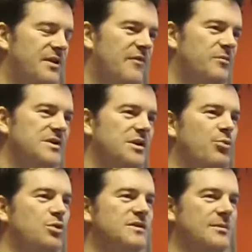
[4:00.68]
the government's going to
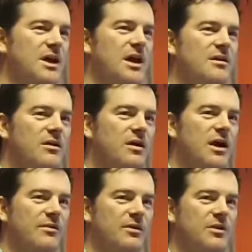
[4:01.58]
put something out there and
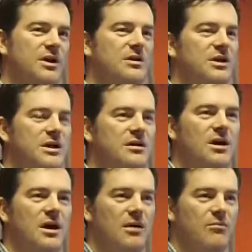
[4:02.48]
have it critically
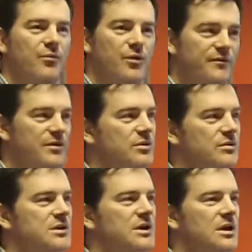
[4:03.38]

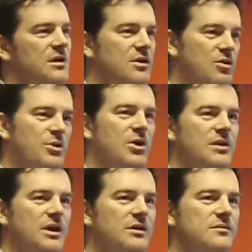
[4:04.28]
reviewed, then it'll be on
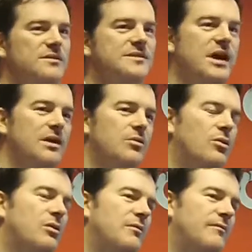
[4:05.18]
their state
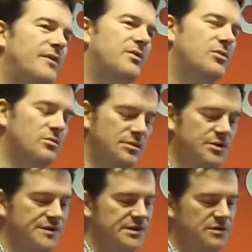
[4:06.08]
or federal
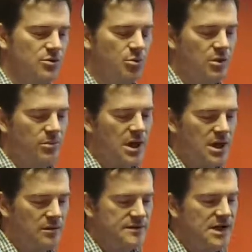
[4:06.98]
jurisdictional
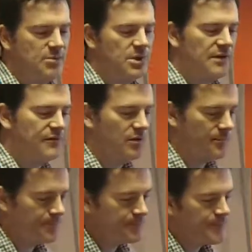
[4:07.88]
data platform.
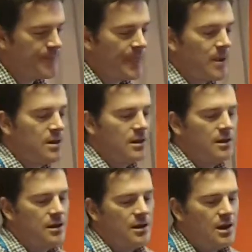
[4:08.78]

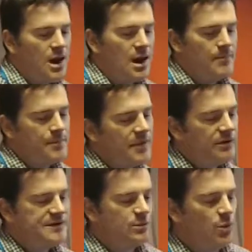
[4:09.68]
There
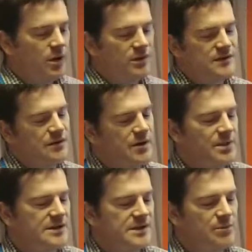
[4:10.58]
is some work that's already
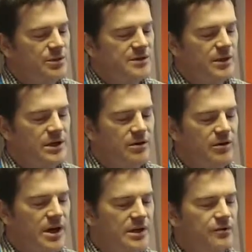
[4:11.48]
been done between
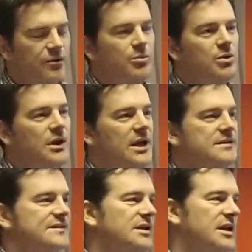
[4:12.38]
integrating Drupal and
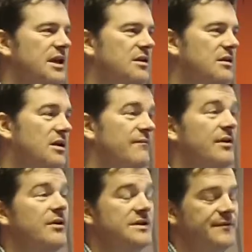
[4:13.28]
CKAN in
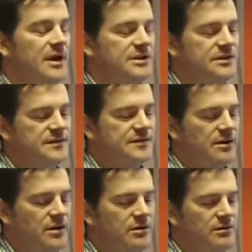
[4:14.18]
various fashions.
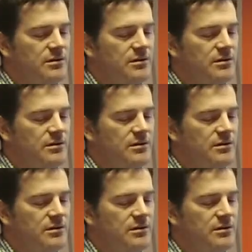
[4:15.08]
So